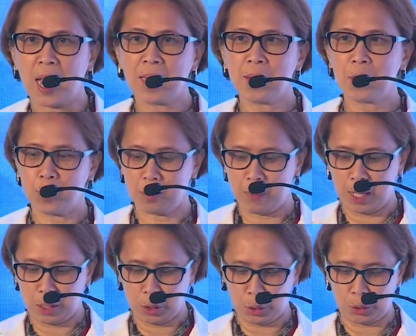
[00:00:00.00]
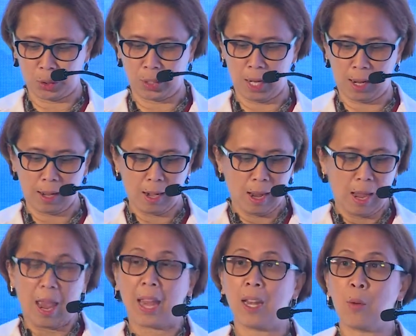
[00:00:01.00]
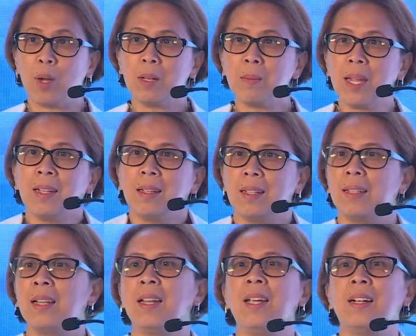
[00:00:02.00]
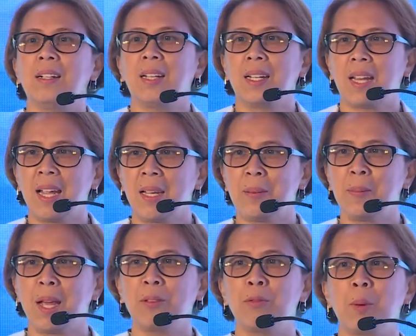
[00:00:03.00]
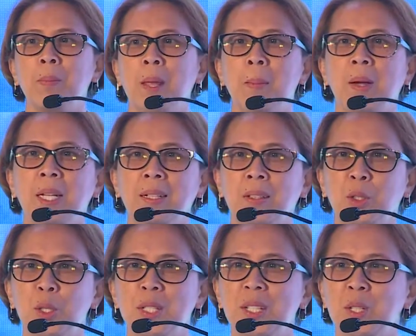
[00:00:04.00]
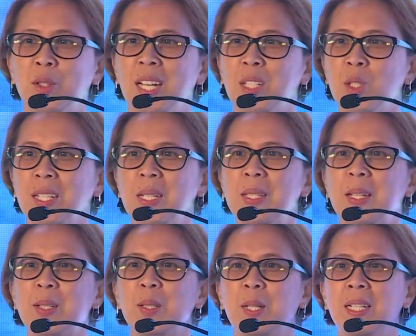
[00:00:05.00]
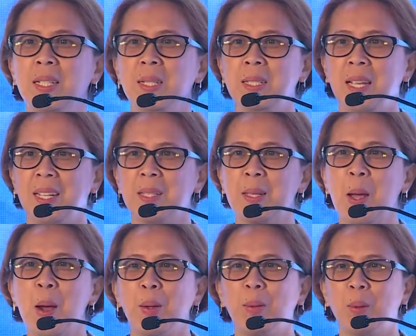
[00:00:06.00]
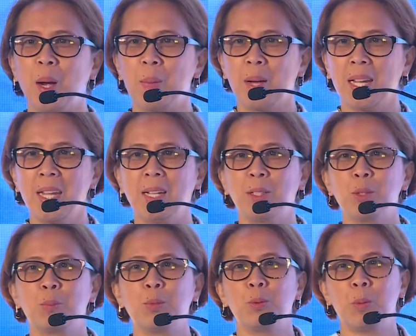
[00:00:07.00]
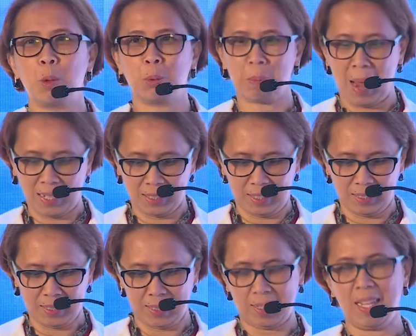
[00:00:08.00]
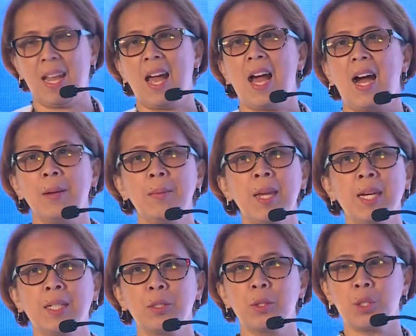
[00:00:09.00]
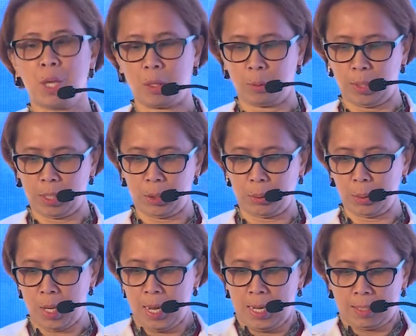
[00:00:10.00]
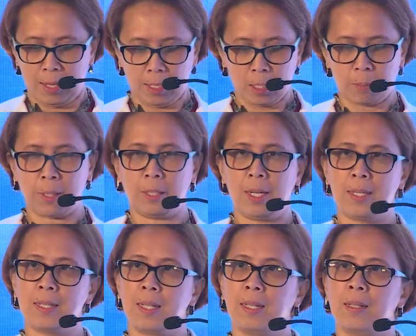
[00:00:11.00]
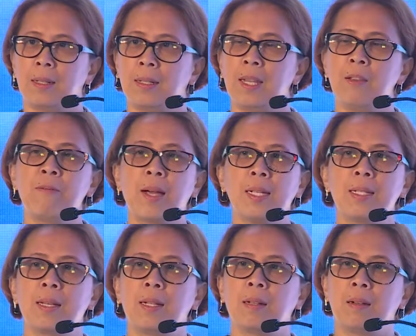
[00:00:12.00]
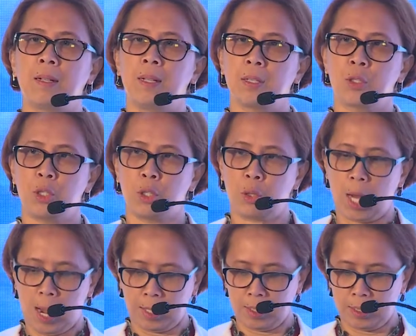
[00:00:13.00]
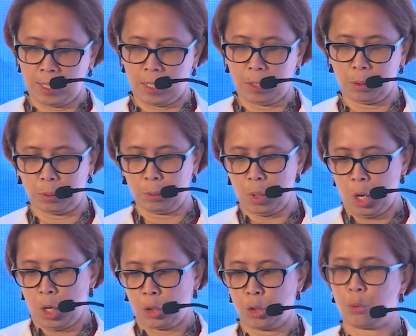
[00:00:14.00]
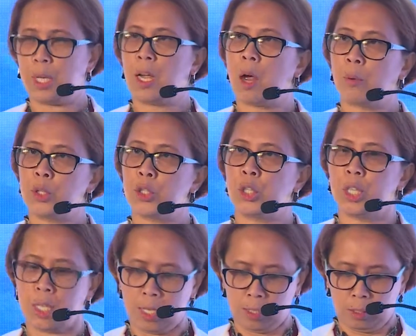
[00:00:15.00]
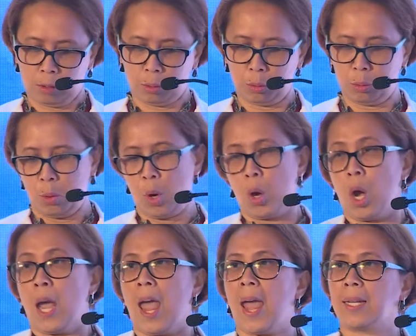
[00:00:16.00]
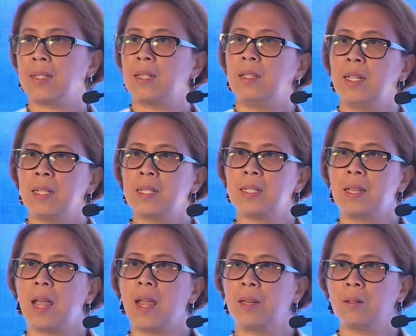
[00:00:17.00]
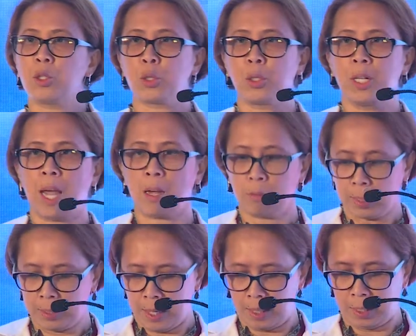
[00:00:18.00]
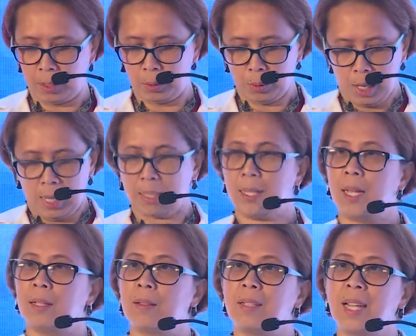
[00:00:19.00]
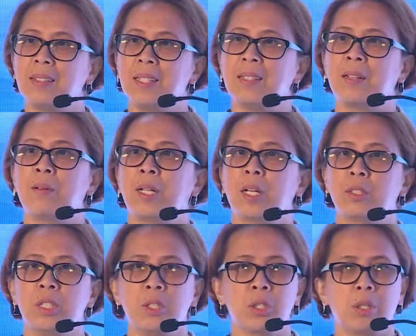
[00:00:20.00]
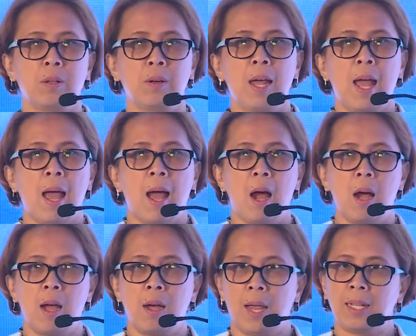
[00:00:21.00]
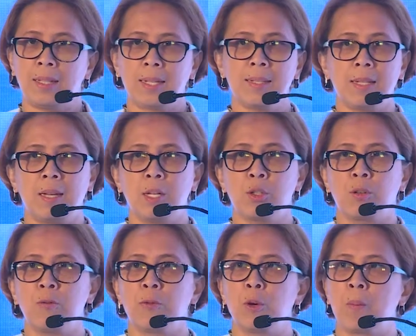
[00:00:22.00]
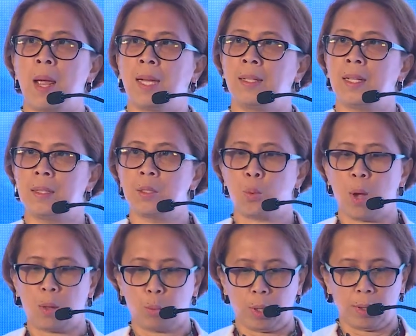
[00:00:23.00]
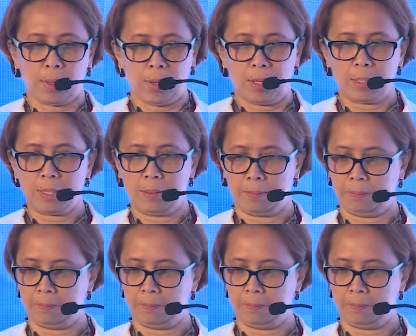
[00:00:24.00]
I just want to make sure that, and I want to make it clear that I am not from the American Nurses Credentialing Center in the States, nor am I here to promote Magnet. I'm here to share with you the experience in the King Faisal Cardiac Surgery ICU during our journey to excellence, and surely I will tell you that getting the recognition and designation for Magnet is well worth it.